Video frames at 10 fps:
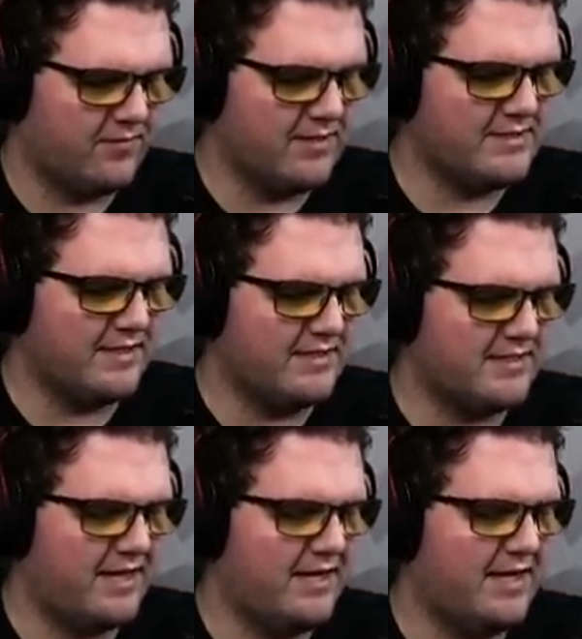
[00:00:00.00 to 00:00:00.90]
Recently
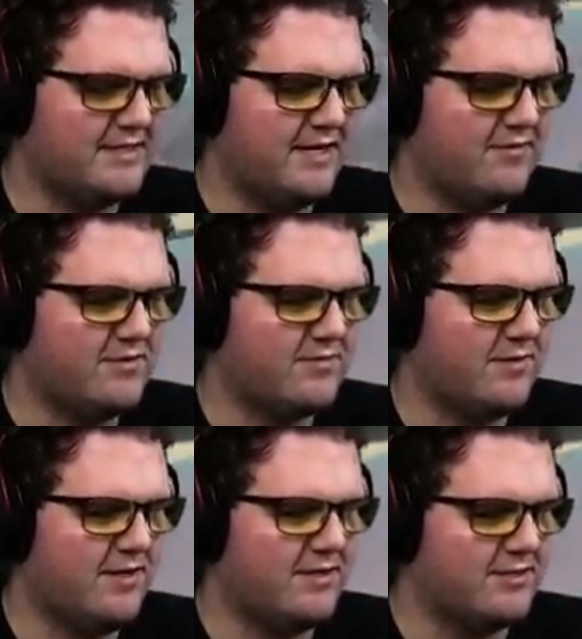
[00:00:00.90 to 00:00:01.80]
sighted at Devil's
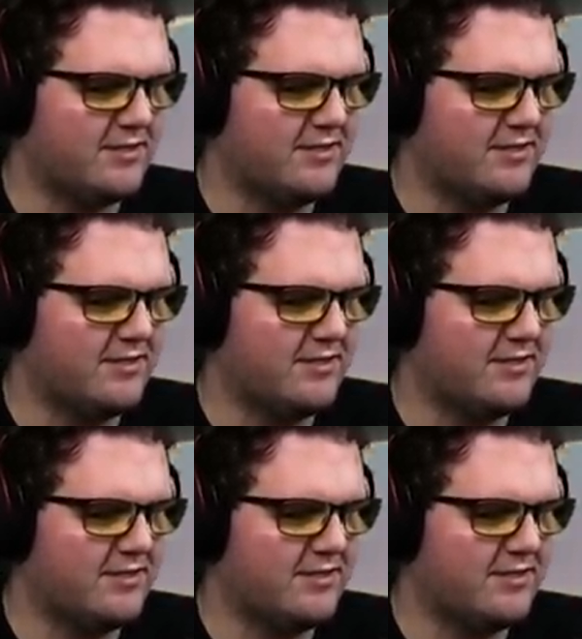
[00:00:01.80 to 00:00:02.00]
Ridge.